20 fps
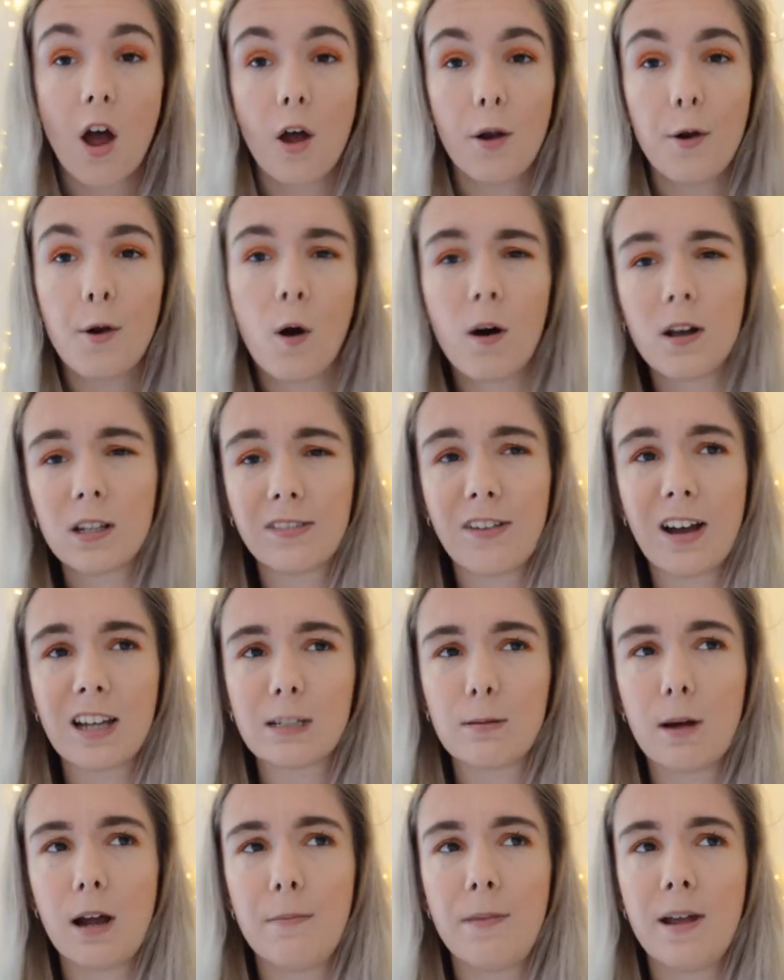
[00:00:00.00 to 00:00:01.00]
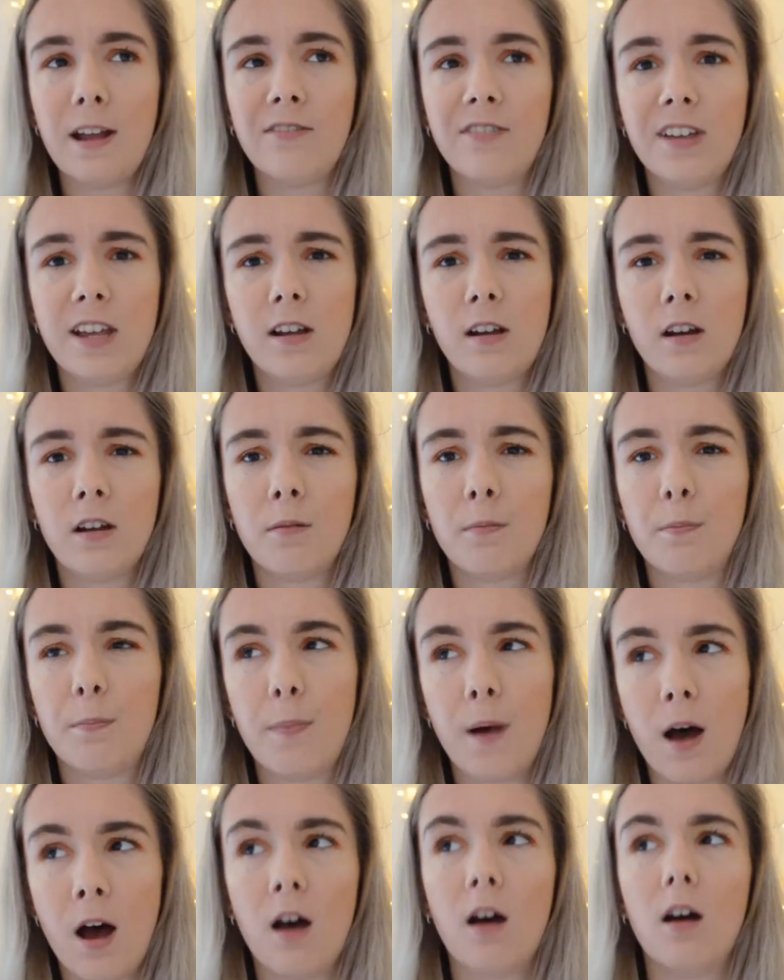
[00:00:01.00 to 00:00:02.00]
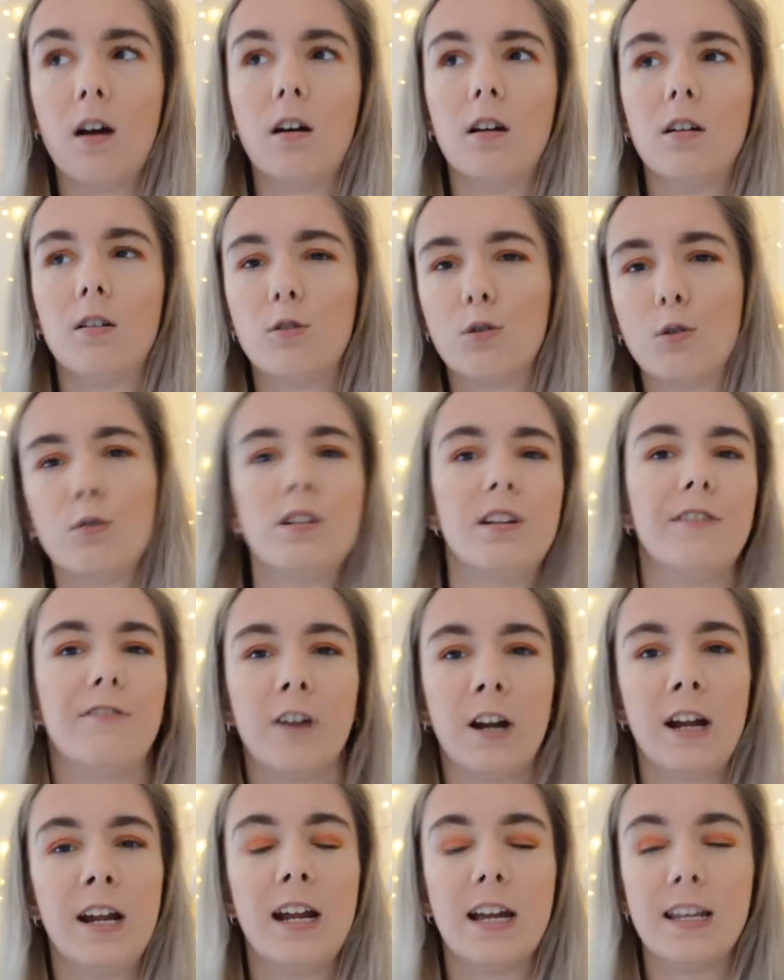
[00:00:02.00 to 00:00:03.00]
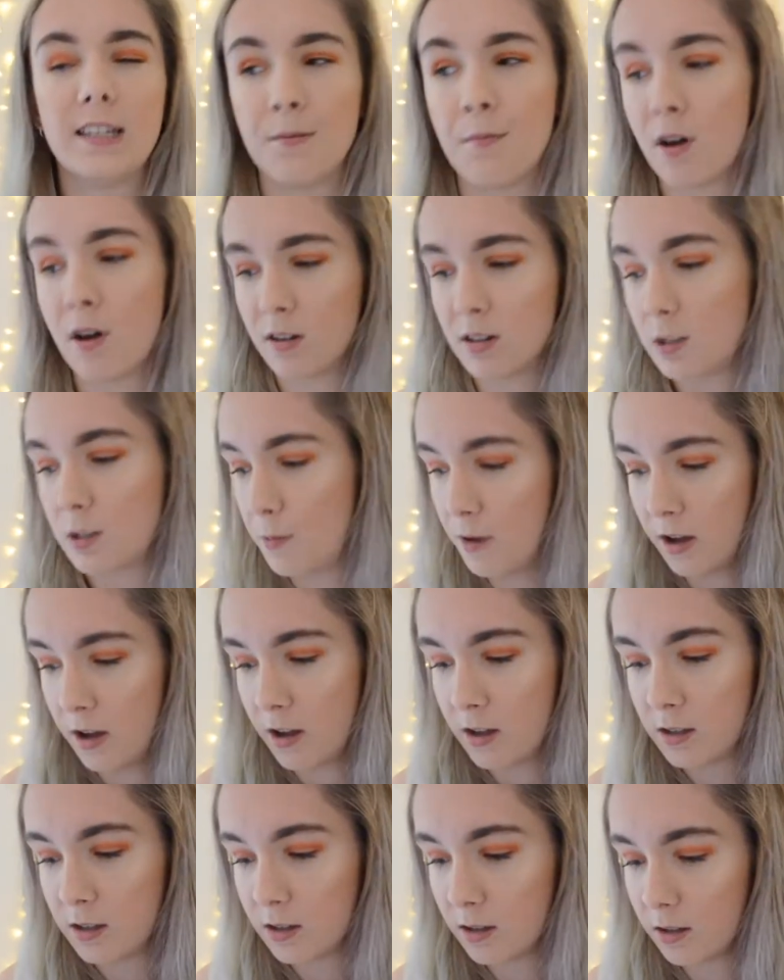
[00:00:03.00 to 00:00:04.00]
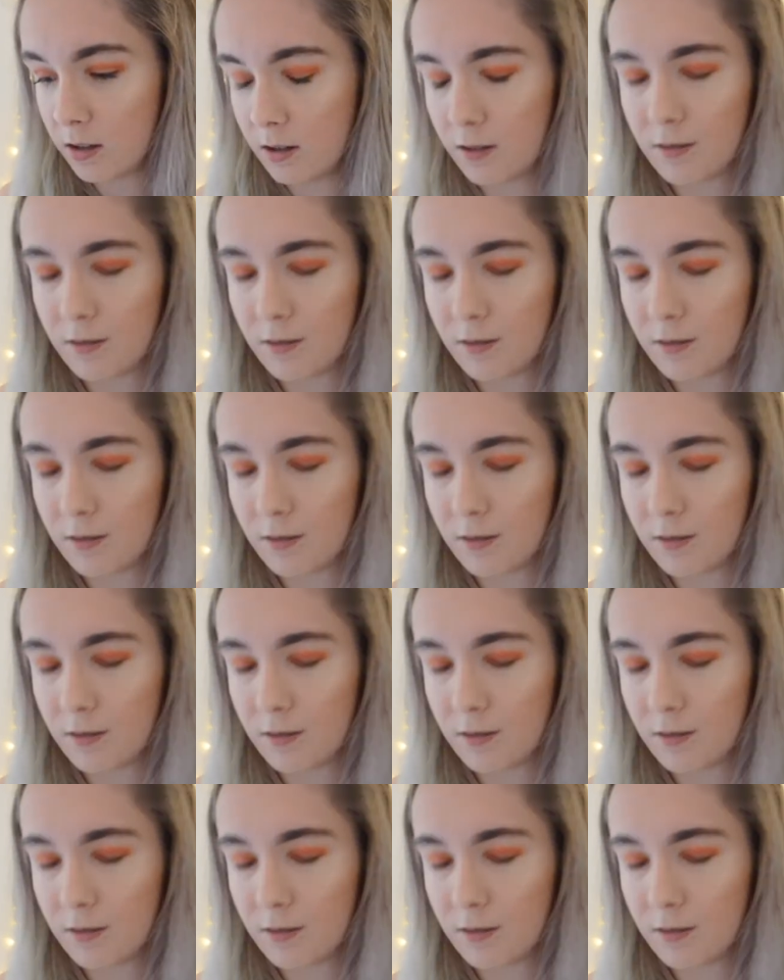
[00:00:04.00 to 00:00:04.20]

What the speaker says: Not as fussed about it being vegan, but cruelty-free is a must because,